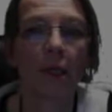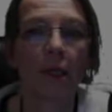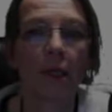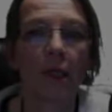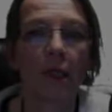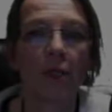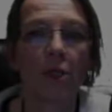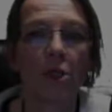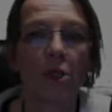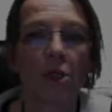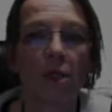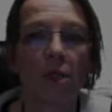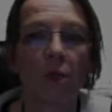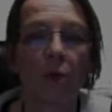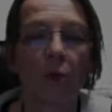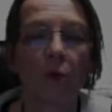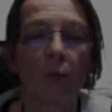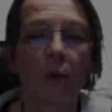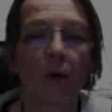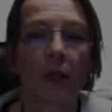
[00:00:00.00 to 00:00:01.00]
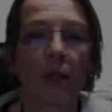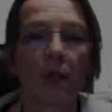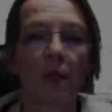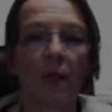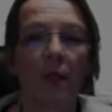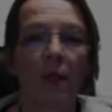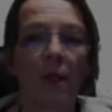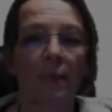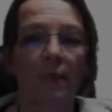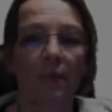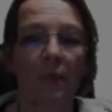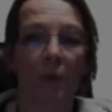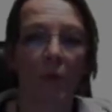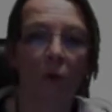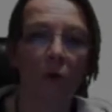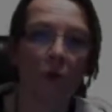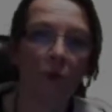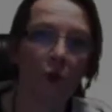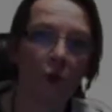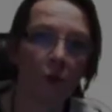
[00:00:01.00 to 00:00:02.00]
An additional sort by
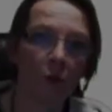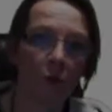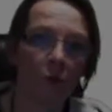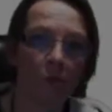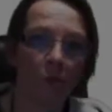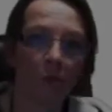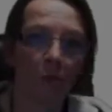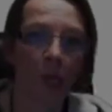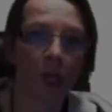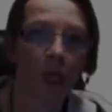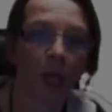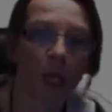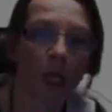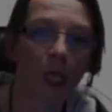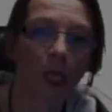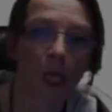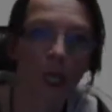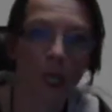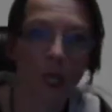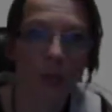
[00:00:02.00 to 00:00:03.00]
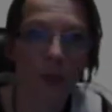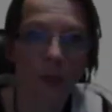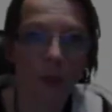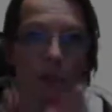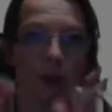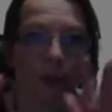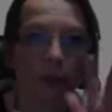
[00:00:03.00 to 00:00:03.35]
Quotation. So you